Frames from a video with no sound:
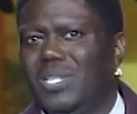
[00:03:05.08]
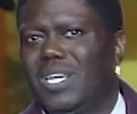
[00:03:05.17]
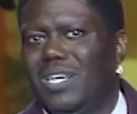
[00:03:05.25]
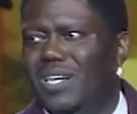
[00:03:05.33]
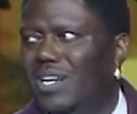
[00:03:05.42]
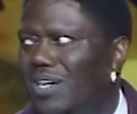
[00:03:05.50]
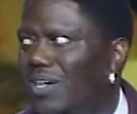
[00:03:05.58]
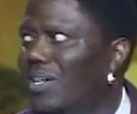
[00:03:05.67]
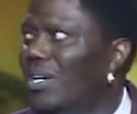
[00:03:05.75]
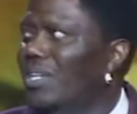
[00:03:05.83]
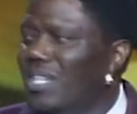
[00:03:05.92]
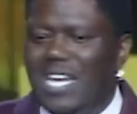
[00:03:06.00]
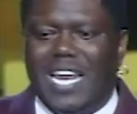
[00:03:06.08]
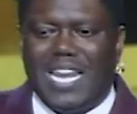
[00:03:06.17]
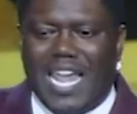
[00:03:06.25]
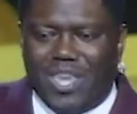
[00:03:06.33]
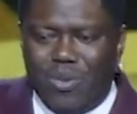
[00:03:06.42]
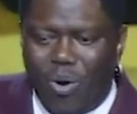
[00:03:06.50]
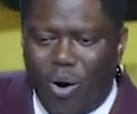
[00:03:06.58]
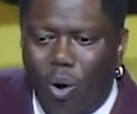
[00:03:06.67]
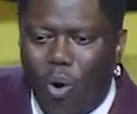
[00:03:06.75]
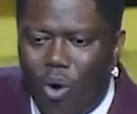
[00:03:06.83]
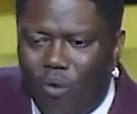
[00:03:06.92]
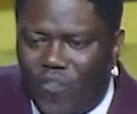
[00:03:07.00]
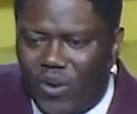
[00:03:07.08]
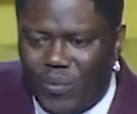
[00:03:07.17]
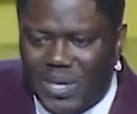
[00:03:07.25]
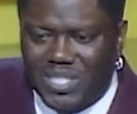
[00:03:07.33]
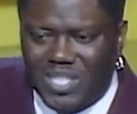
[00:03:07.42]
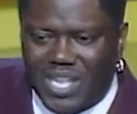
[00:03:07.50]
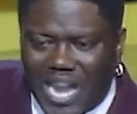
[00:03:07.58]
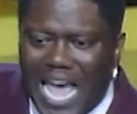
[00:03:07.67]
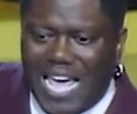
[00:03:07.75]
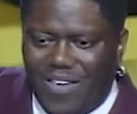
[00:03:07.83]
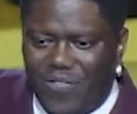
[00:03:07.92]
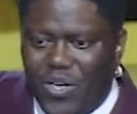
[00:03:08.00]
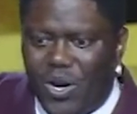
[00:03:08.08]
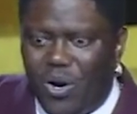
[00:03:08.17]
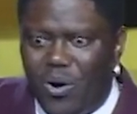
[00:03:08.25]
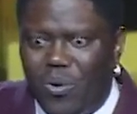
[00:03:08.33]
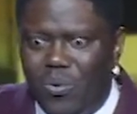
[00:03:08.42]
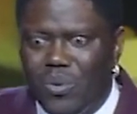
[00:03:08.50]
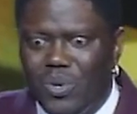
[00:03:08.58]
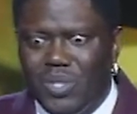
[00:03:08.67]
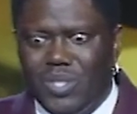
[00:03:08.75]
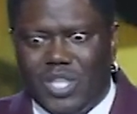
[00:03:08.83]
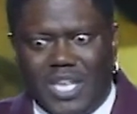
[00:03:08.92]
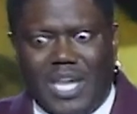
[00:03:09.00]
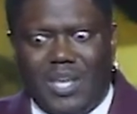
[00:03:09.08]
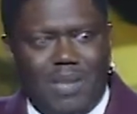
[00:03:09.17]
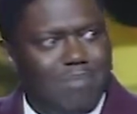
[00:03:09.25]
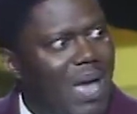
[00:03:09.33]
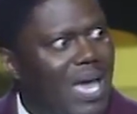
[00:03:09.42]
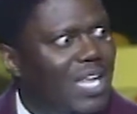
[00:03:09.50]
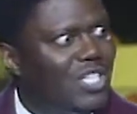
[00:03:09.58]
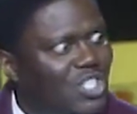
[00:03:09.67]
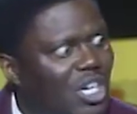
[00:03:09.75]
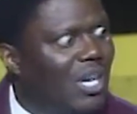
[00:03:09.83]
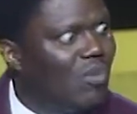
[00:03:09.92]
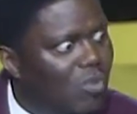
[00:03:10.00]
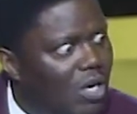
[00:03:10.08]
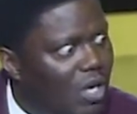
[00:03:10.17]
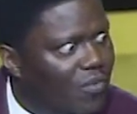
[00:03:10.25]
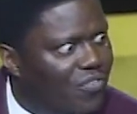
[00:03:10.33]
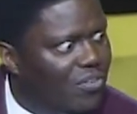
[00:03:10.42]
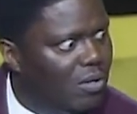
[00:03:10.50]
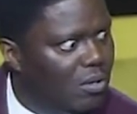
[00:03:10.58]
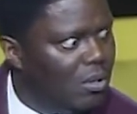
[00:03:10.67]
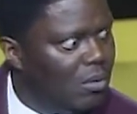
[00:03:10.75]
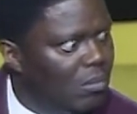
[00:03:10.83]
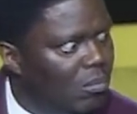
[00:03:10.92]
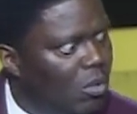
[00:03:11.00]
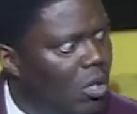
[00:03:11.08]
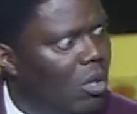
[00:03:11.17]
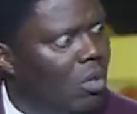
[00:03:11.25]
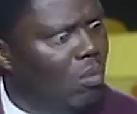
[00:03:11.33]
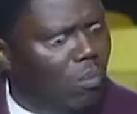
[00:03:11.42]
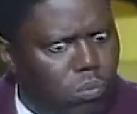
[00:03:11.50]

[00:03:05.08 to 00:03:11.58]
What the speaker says: sick of. They act like you own for the rest of your life, you know. Then they get married, suck it rough, you know.